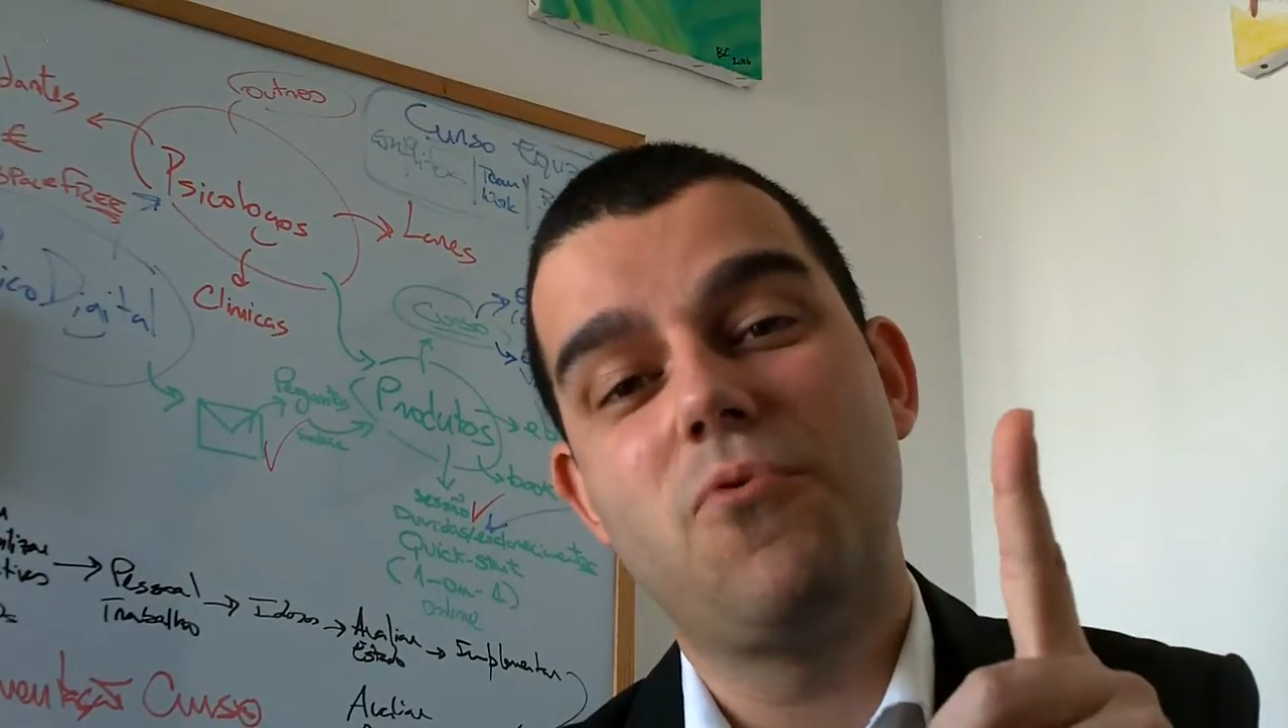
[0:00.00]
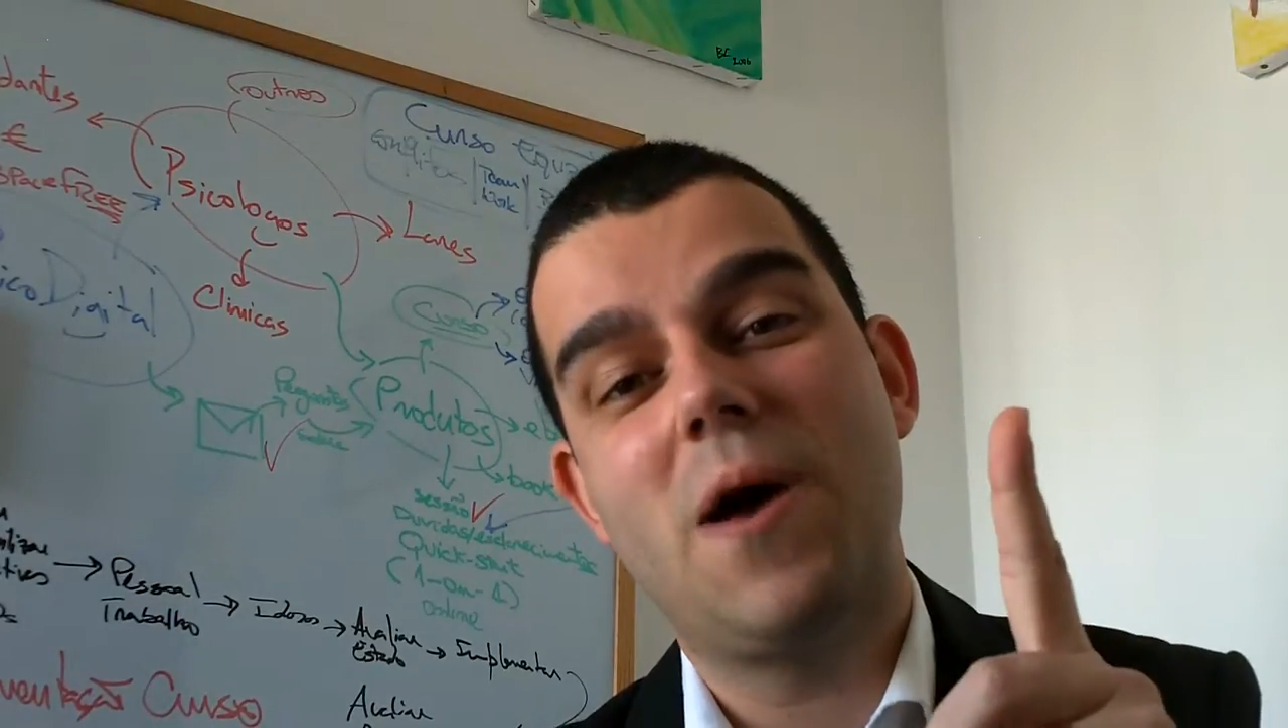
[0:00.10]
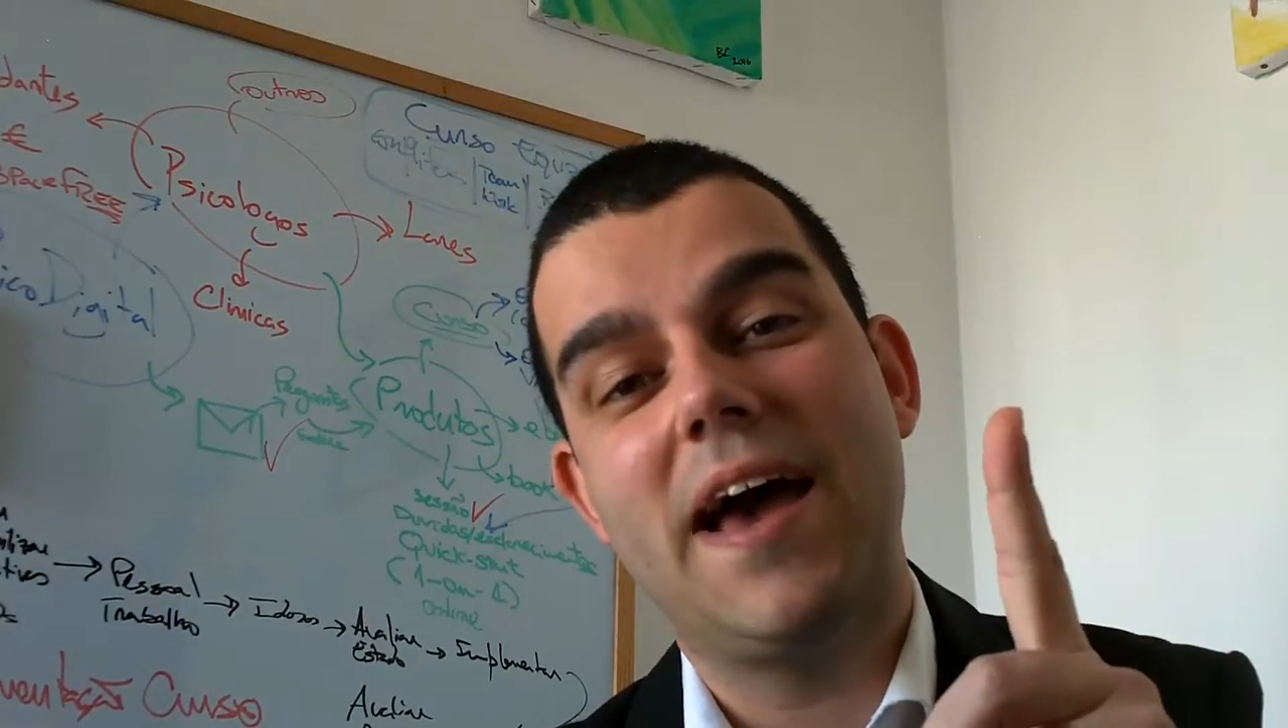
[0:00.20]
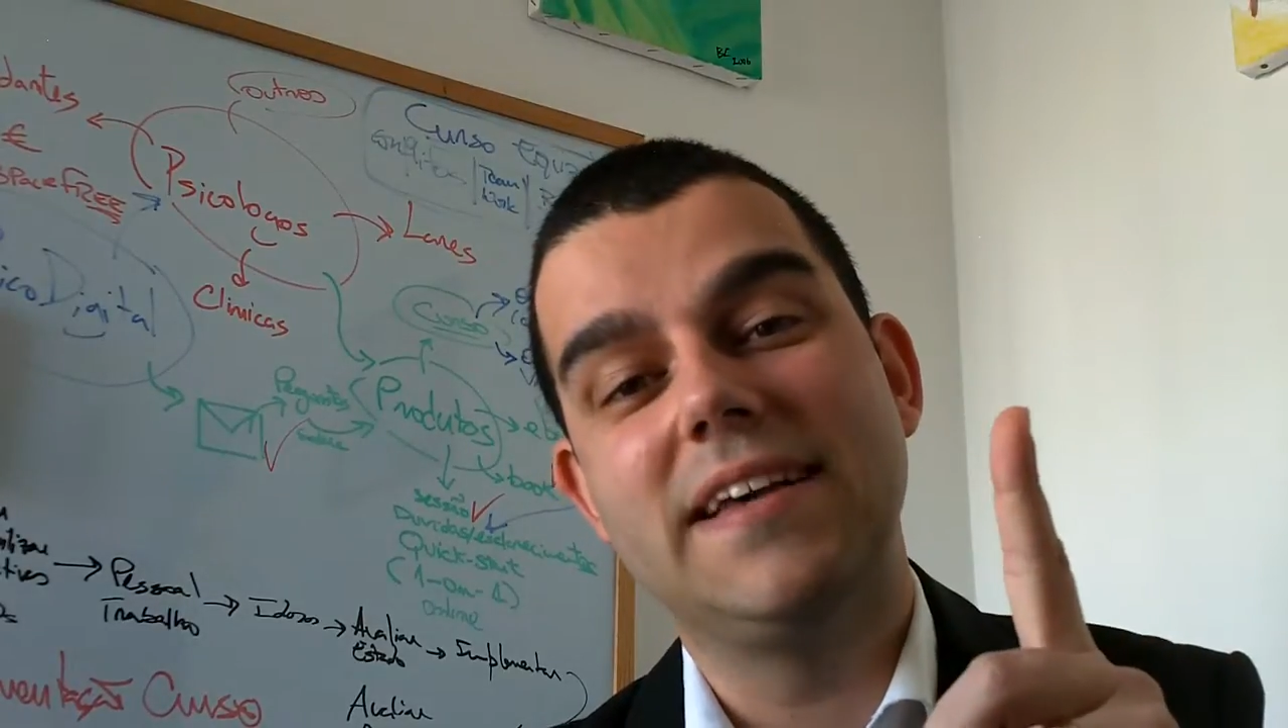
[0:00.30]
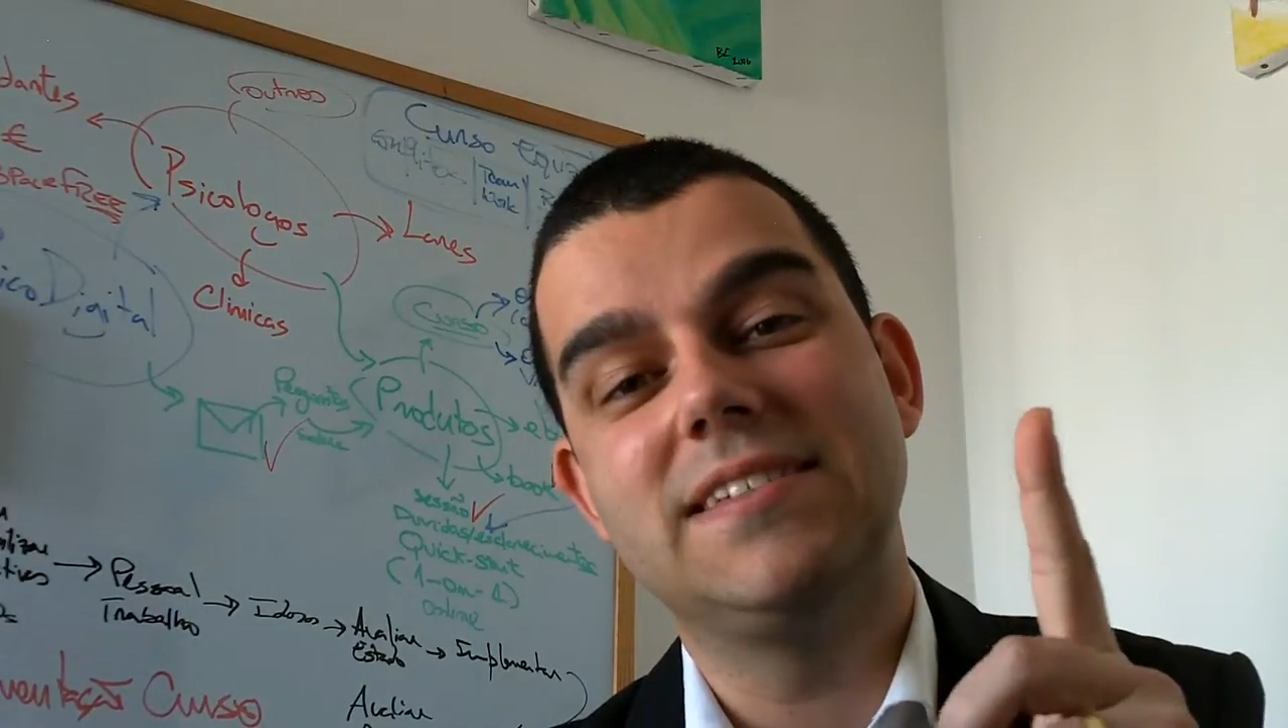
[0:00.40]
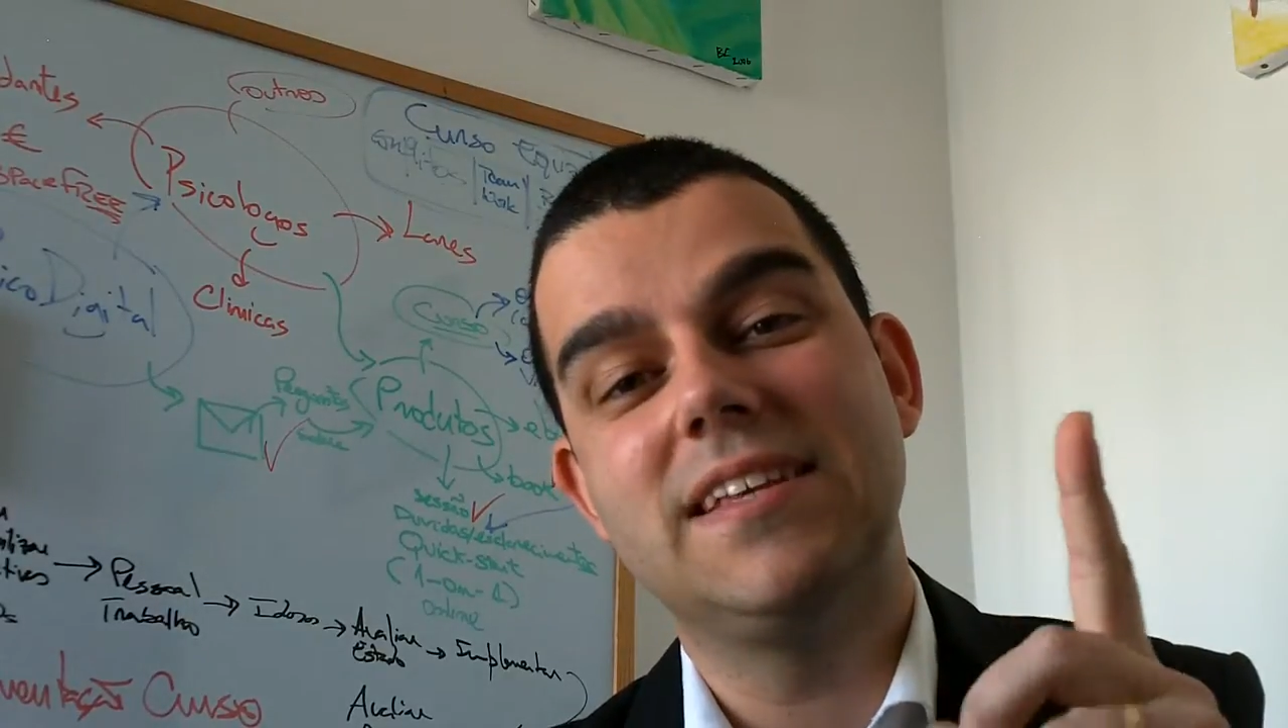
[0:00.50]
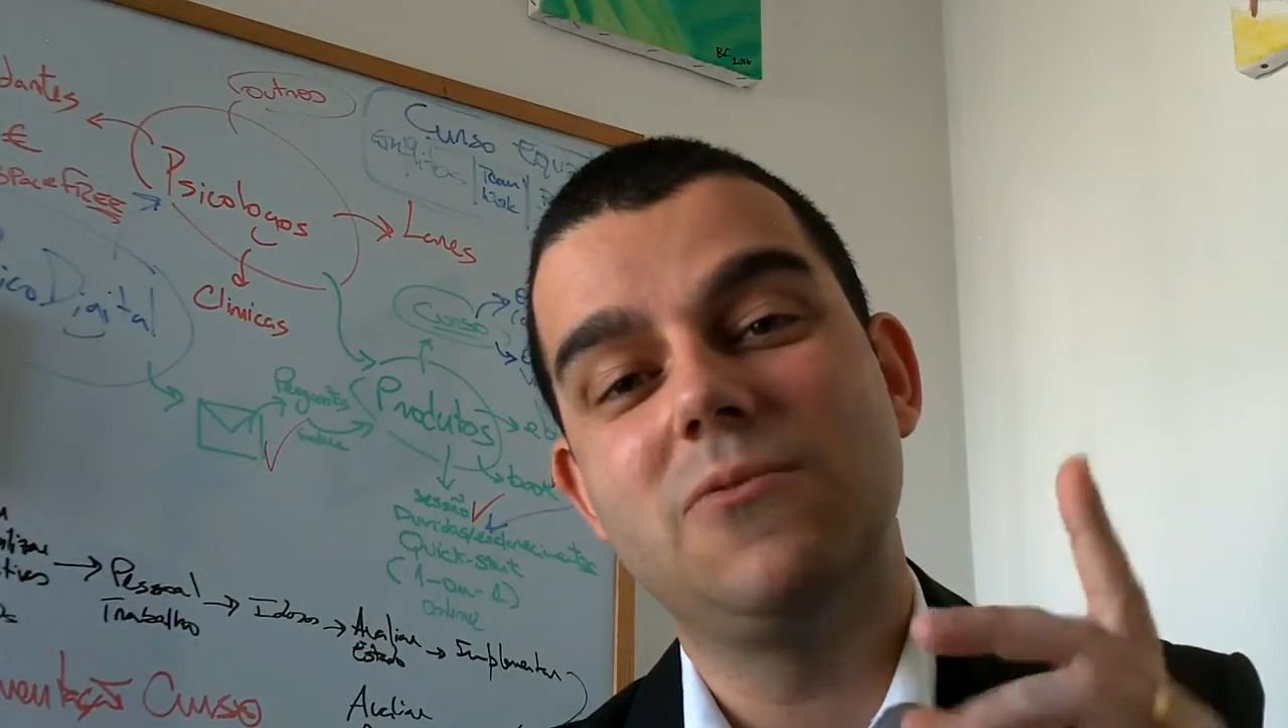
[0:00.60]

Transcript: price.